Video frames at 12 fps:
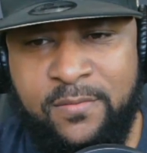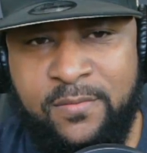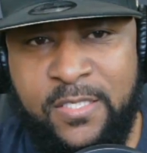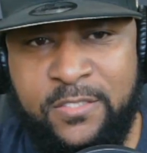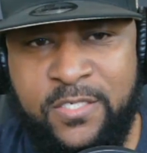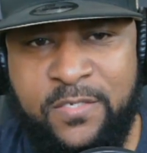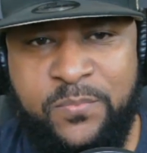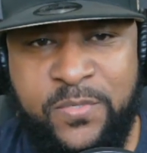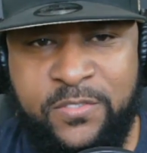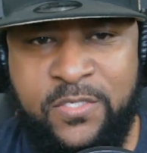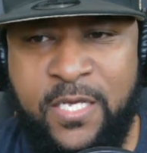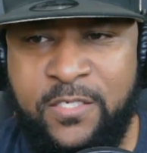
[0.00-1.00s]
As that's been
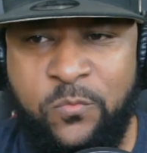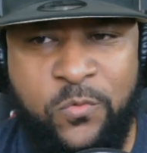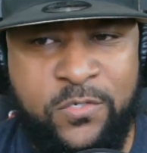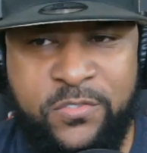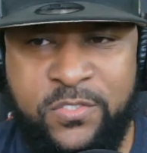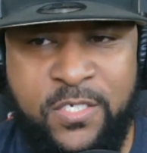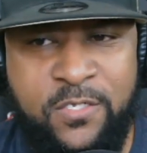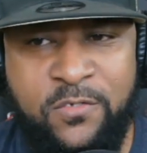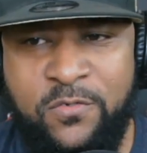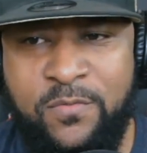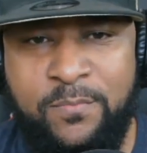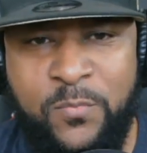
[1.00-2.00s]
the case, we're
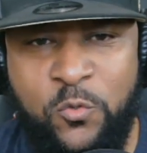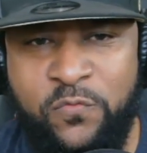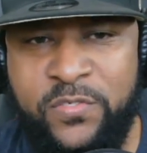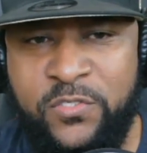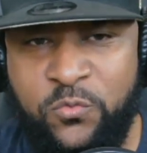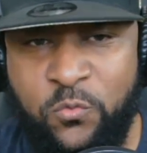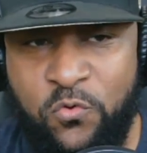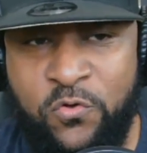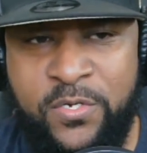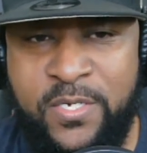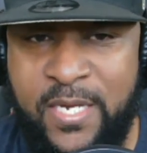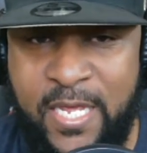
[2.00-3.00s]
still moving
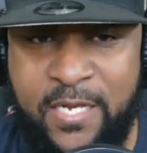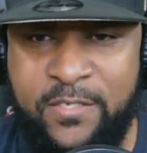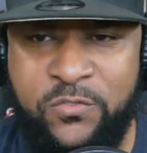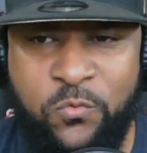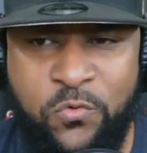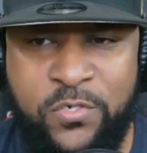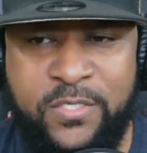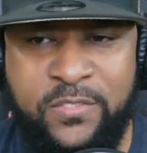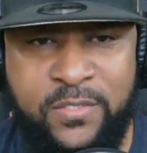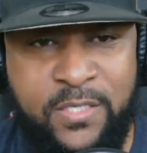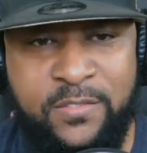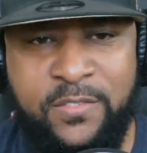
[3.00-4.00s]
toward and headed toward the
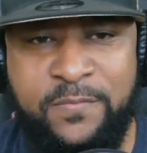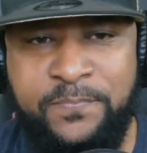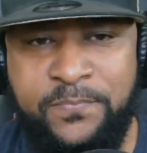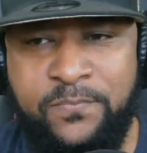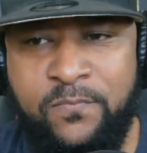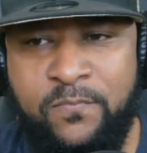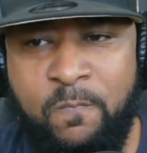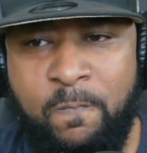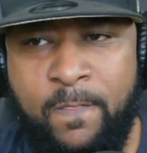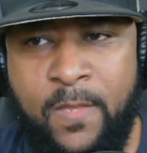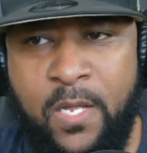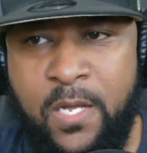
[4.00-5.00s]
season
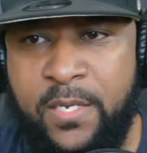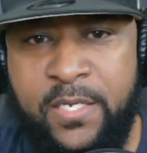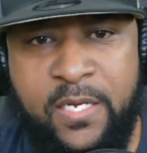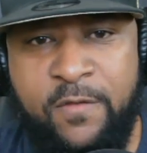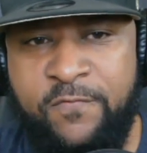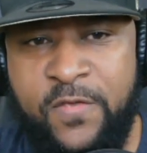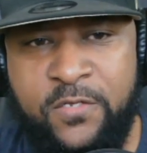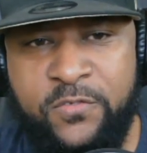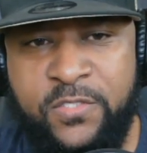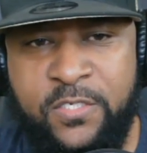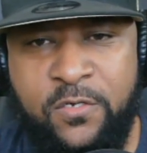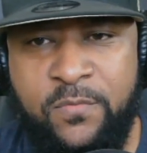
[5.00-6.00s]
uh, the NFL
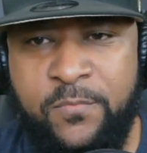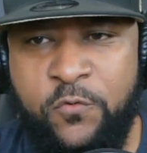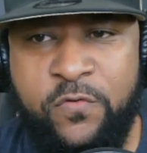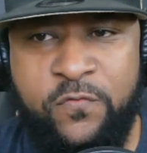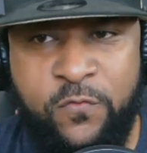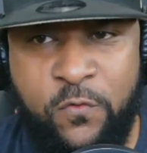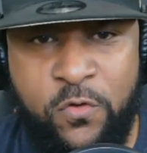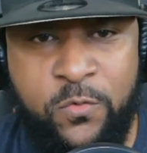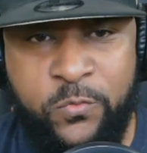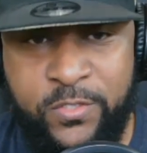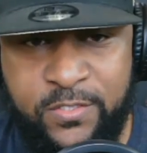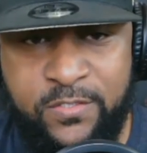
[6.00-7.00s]
still moving
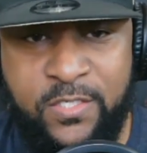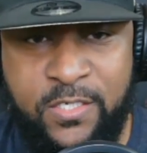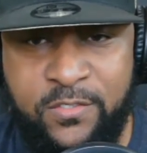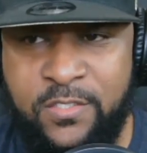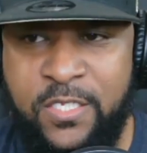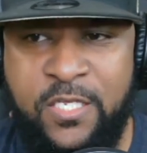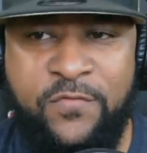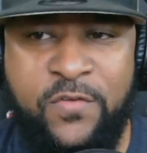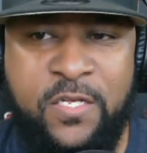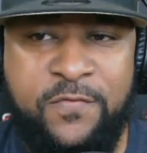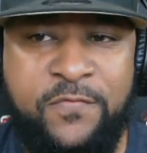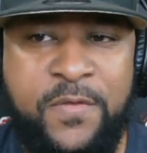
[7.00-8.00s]
forward with the season,
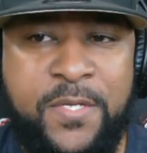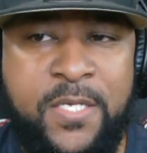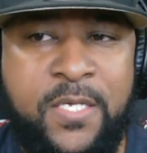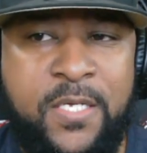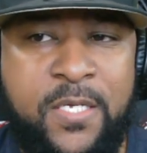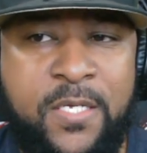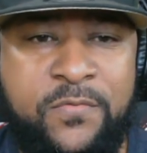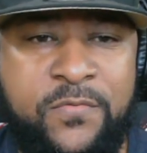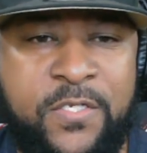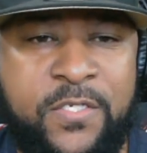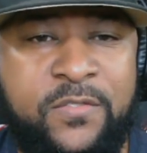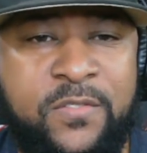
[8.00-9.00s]
even if
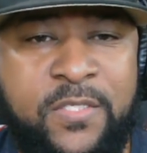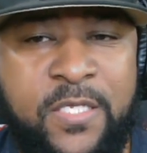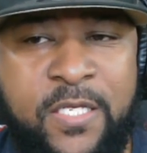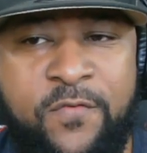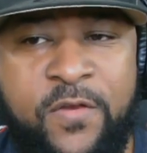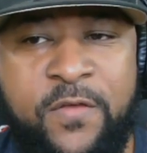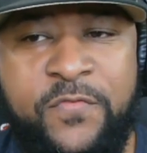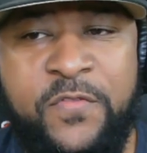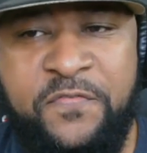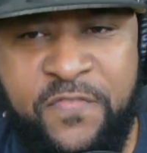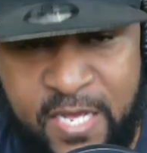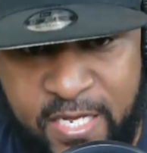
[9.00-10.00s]
this, the, even if the
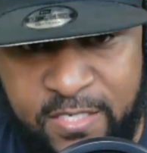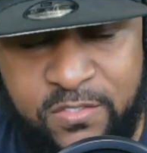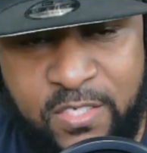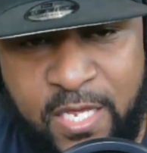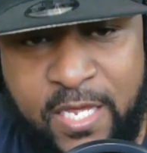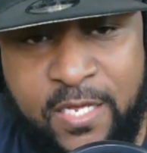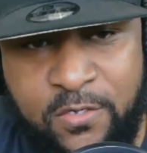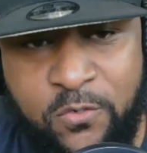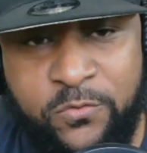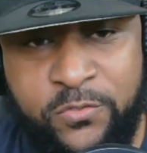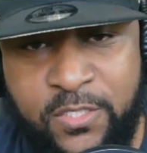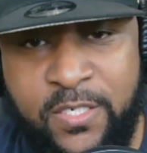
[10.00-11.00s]
fans can't
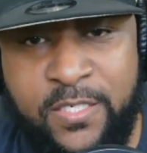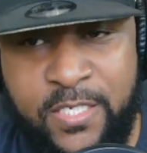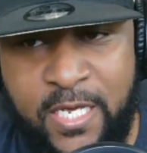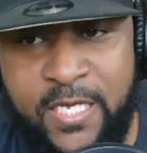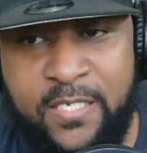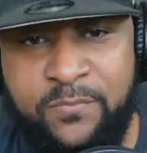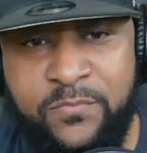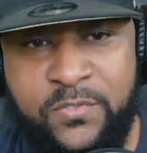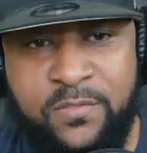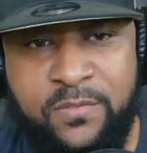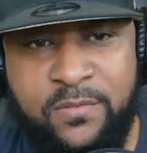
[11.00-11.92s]
go to the games,